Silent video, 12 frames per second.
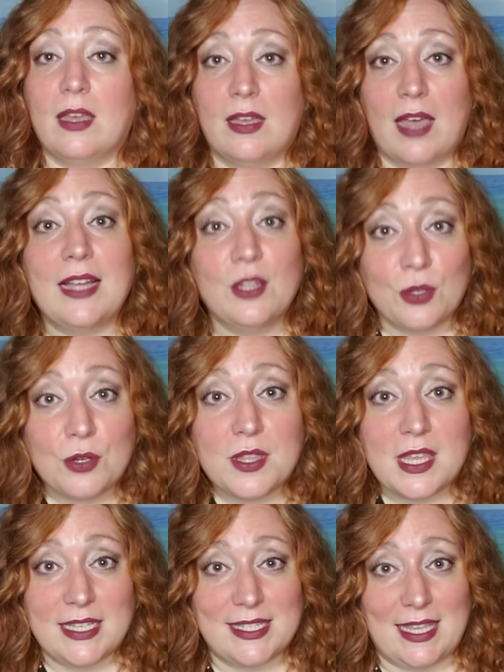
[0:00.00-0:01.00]
I
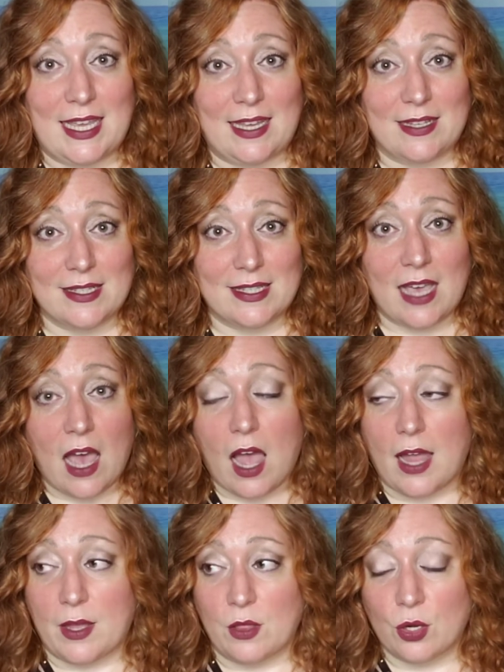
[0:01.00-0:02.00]
learned these things.
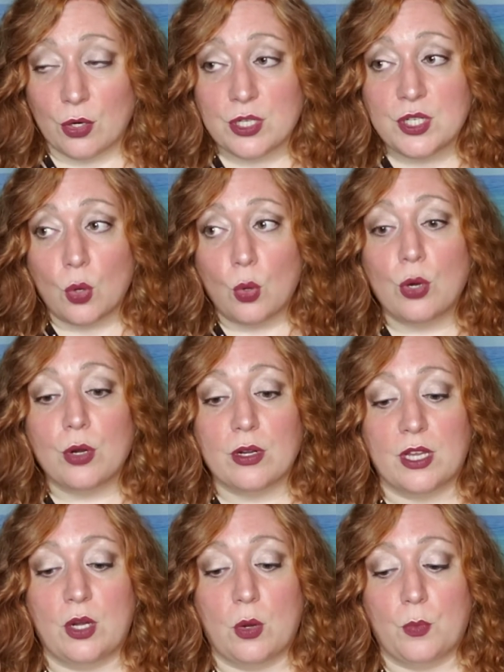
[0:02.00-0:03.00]
I learned
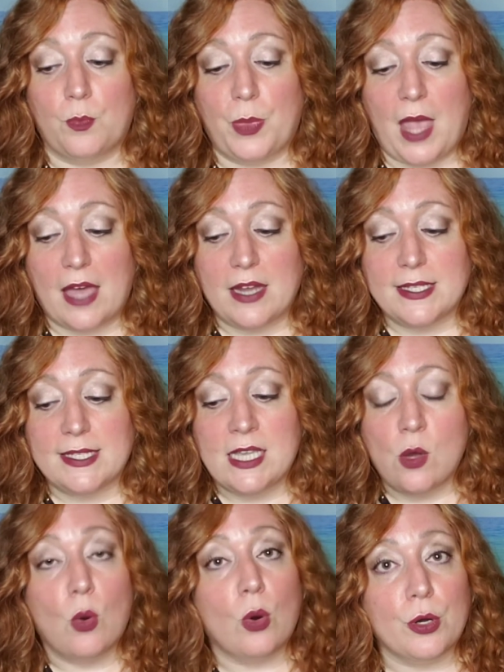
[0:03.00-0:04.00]
how to
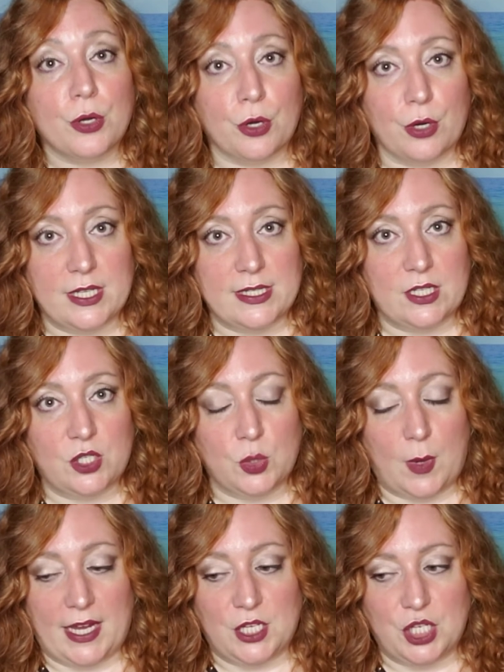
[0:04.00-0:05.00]
see order in
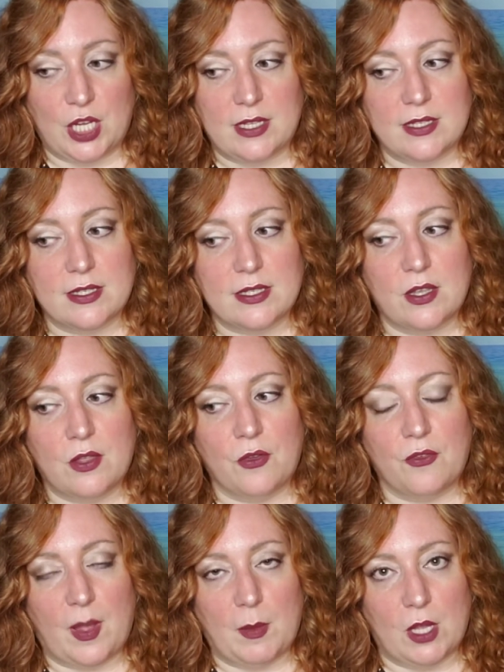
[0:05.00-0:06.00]
situations through
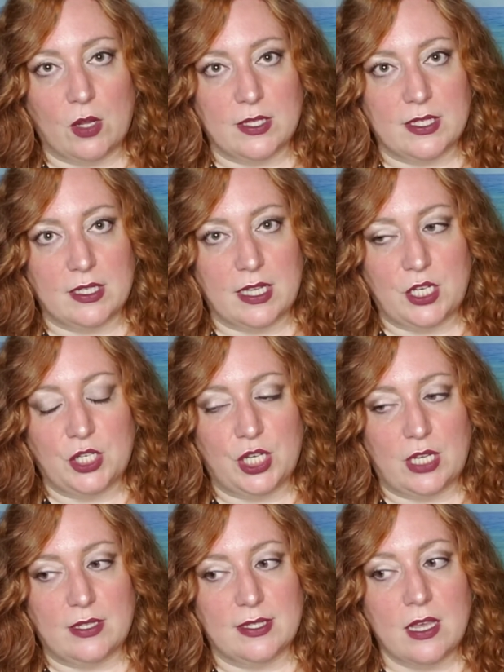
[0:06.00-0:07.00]
family
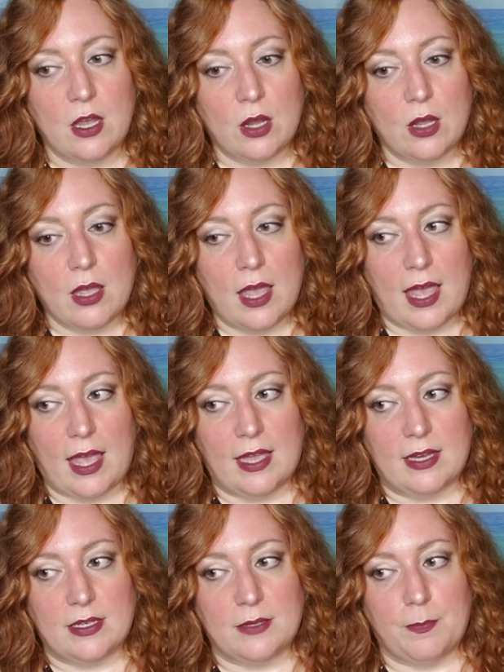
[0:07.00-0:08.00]
constellations
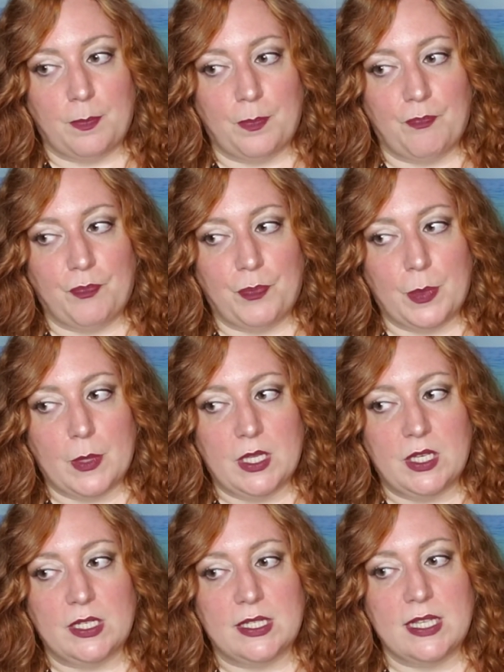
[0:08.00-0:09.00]
and
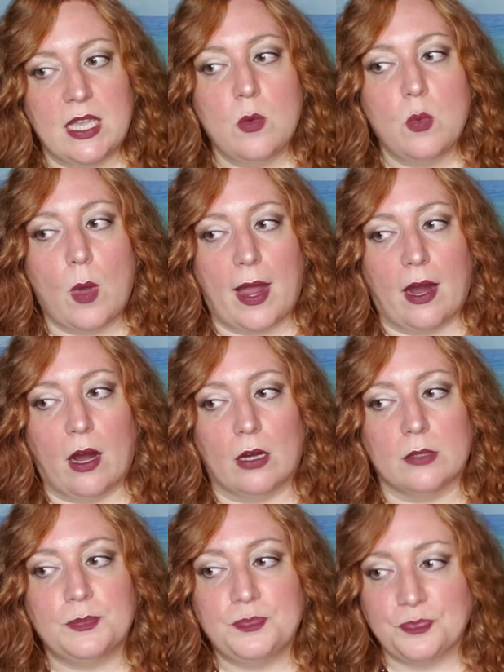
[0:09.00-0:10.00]
to see where